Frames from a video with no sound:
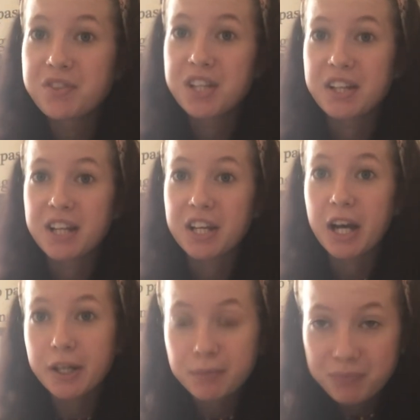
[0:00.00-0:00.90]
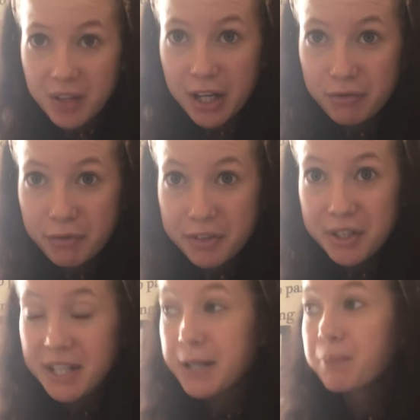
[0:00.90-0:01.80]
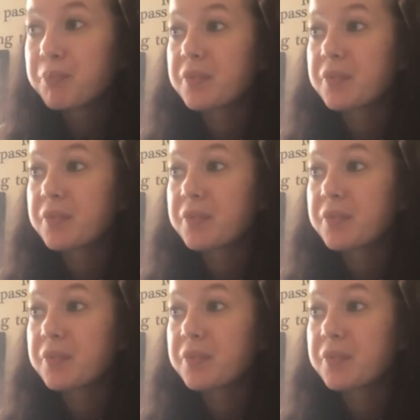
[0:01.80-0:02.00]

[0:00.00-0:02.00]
so there you go, I've reviewed it.